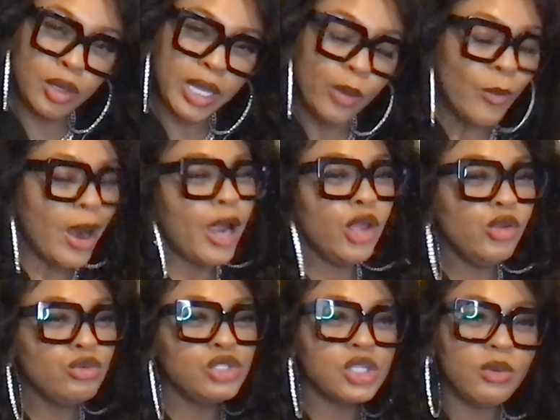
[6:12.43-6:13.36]
Like, why are
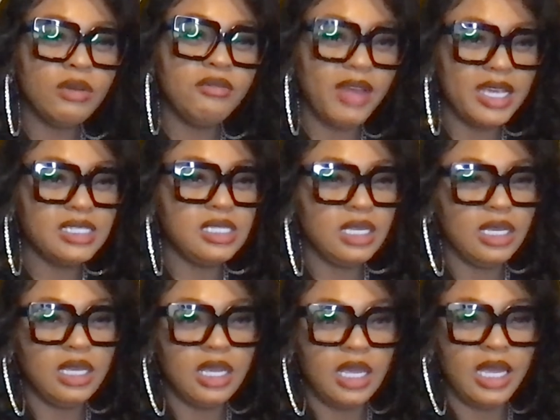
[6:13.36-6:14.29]
you so
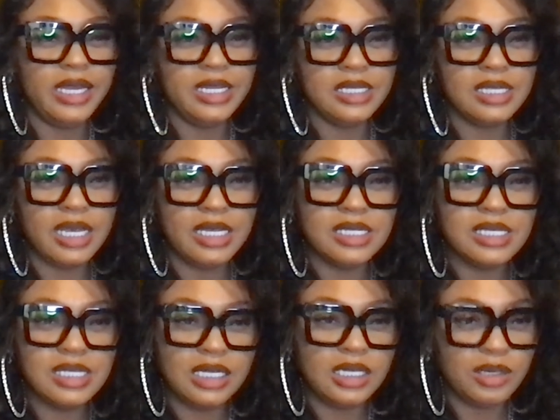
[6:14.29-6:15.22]
invested in
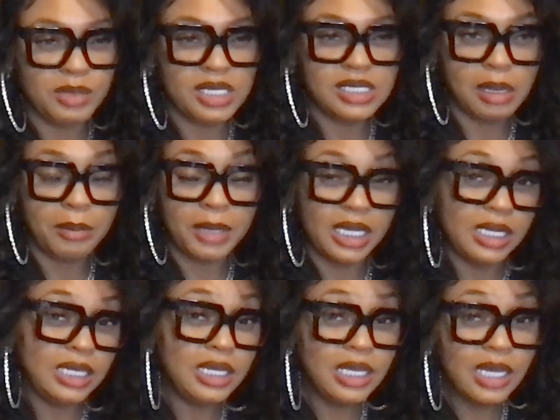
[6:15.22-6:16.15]
sending me something?
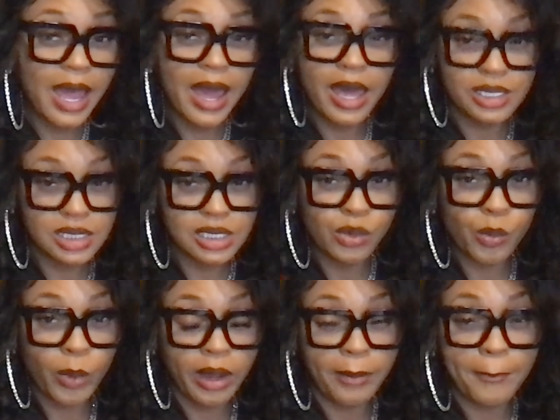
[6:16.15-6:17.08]
He actually
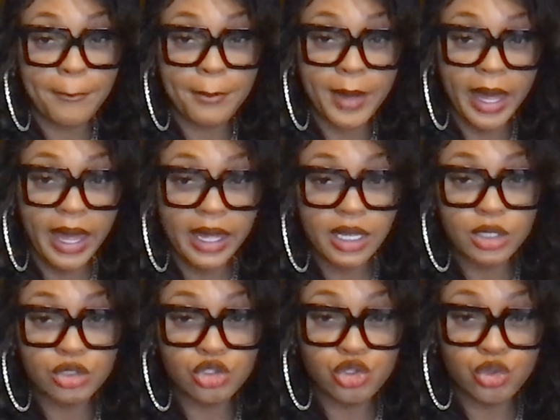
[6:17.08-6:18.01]
went back
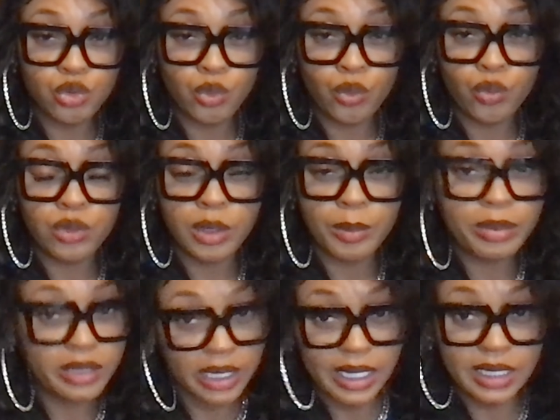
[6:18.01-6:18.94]
to the
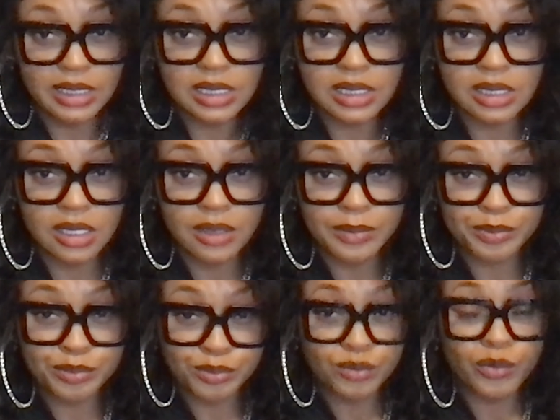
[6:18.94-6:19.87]
place
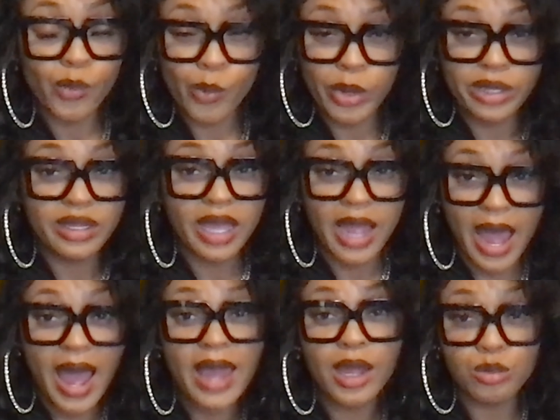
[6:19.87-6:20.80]
where the
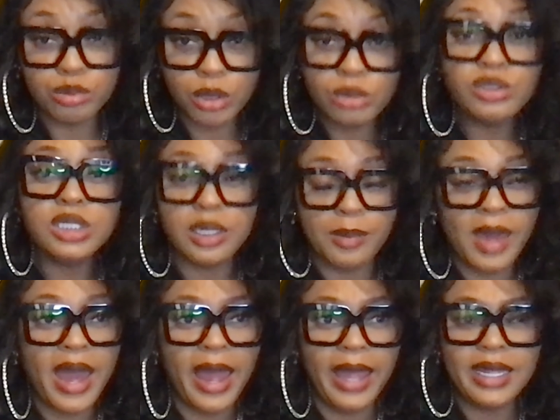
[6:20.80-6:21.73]
guy approached him
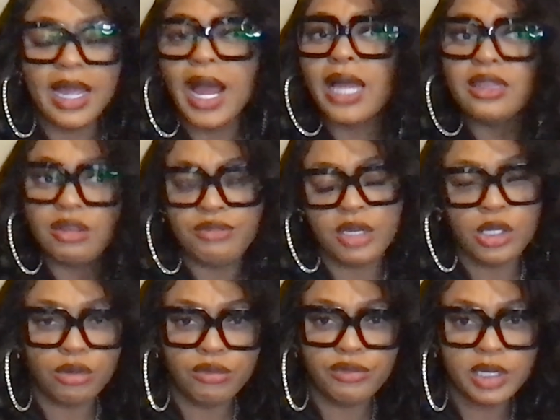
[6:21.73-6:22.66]
at and got the
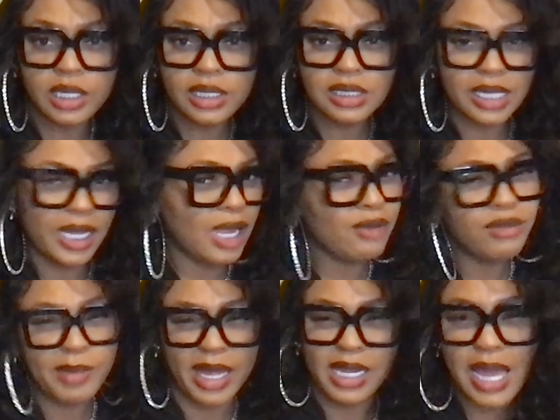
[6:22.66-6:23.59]
video footage. Like,
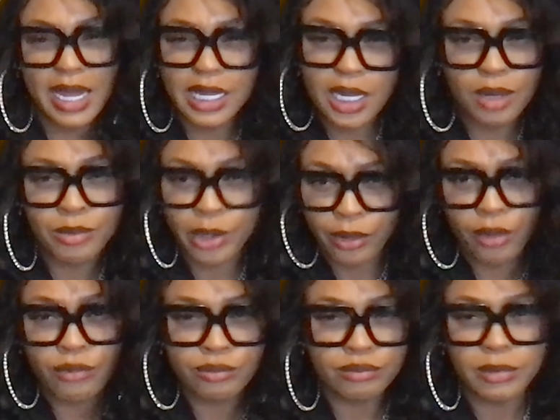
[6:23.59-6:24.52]
everybody got a camera
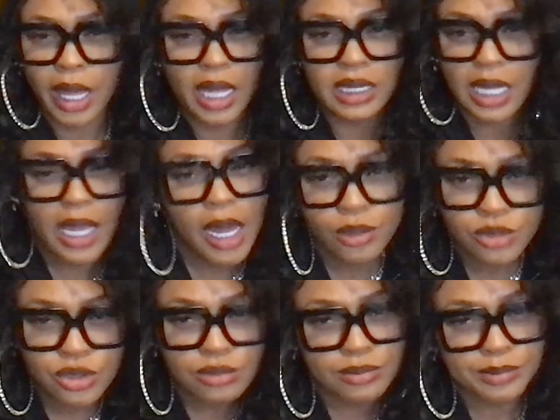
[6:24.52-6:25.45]
at their house.